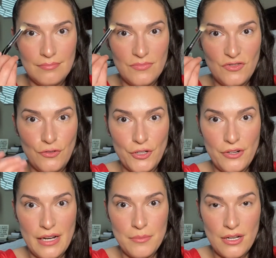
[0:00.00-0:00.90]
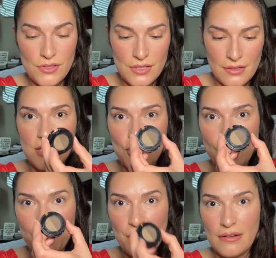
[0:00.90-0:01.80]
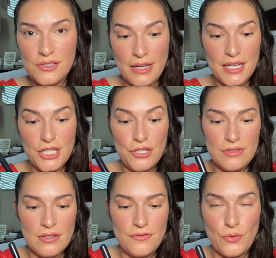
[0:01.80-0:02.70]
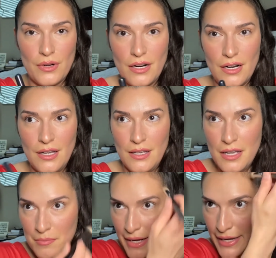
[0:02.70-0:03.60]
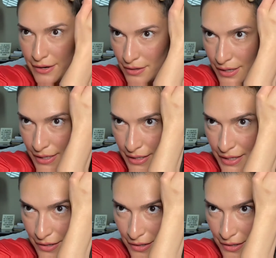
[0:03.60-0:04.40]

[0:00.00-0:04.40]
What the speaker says: for your eyebrows, the dark brown, so I could use it for my hairline here.